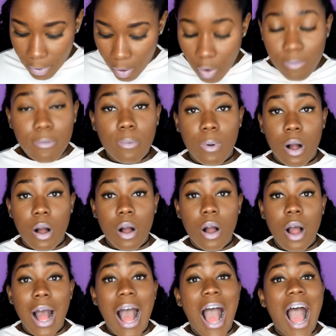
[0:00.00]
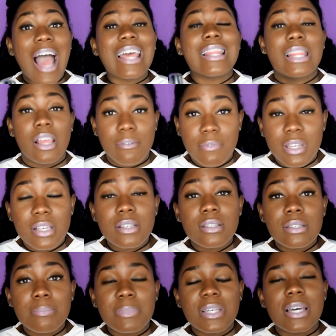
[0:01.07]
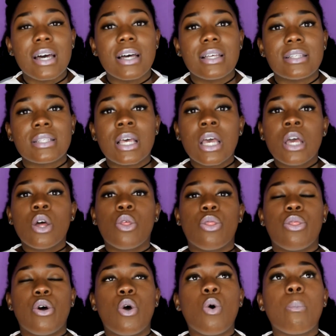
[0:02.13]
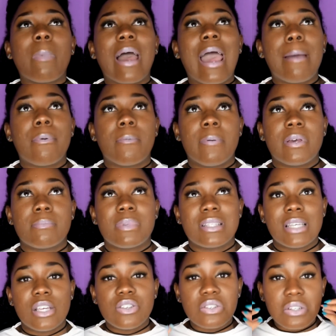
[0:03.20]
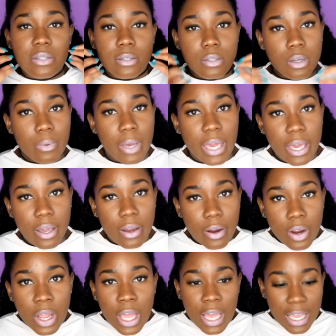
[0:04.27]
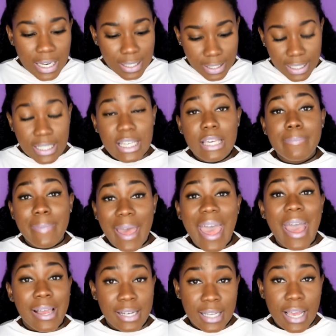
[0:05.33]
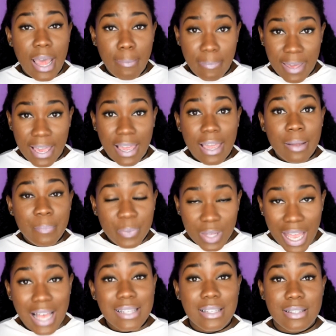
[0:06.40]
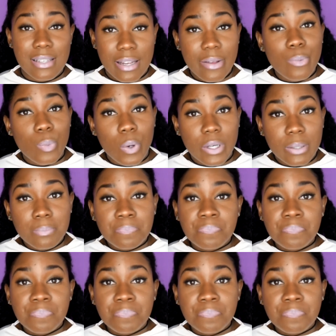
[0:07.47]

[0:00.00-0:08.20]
Overall, I love this because though my hyperpigmentation is still here, it did keep my acne at bay, as it said it would,